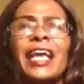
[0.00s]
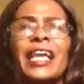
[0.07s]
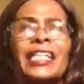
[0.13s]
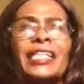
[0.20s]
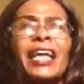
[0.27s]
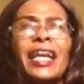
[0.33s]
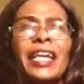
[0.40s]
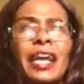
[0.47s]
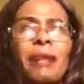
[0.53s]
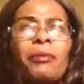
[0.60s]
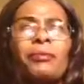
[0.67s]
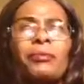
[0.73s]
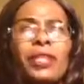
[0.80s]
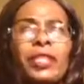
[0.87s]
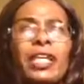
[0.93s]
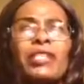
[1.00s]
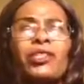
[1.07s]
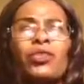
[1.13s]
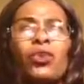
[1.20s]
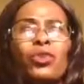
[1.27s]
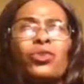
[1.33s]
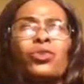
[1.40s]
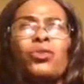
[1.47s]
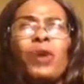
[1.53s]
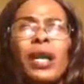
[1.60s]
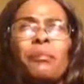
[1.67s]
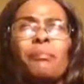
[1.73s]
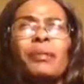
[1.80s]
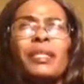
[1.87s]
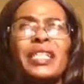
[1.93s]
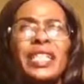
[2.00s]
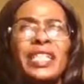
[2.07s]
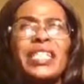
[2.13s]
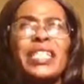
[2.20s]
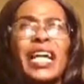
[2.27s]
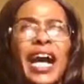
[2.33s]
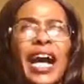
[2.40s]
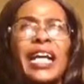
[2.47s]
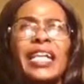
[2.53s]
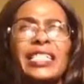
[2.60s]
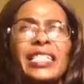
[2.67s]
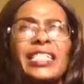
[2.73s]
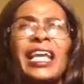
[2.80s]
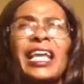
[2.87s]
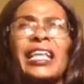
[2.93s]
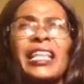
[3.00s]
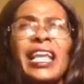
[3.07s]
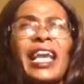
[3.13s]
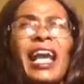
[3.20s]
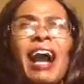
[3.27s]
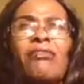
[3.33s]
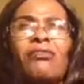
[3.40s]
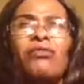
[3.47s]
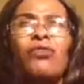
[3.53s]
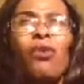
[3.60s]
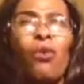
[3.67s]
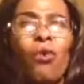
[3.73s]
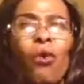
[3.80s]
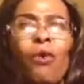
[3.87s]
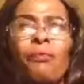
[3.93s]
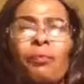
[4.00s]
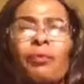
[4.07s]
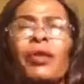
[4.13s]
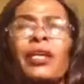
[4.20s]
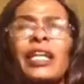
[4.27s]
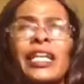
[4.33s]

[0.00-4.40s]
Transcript: In the name of Jesus, those who will be discouraged, they have no hope.